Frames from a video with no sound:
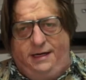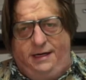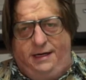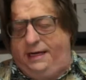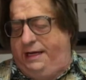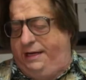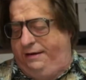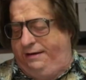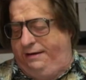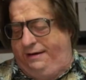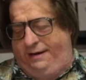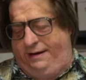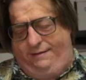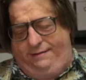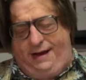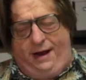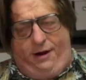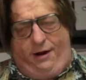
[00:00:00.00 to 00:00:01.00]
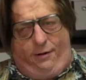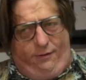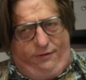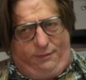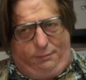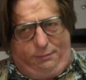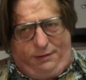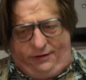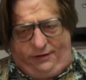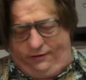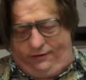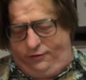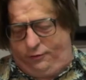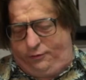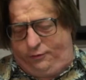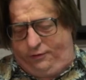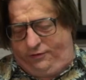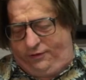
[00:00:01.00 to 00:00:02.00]
And not always a pleasant
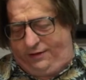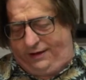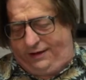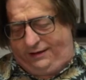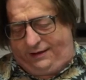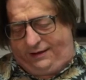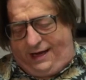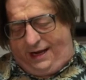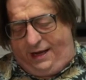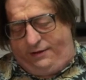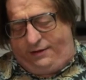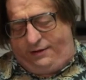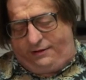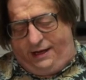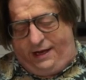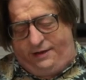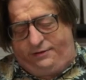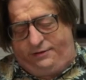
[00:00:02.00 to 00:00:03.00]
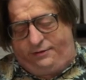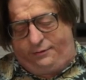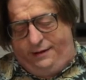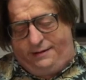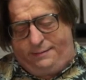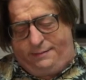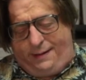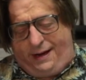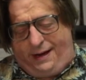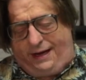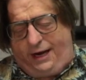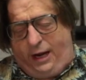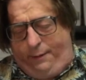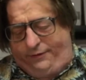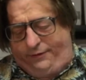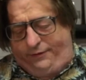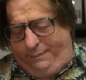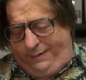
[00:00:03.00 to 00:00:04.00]
chore. So like the glossary at the back
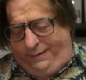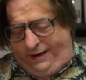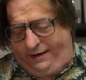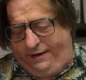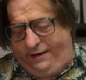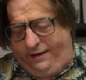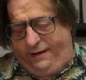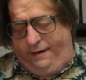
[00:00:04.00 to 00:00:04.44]
helps a bit.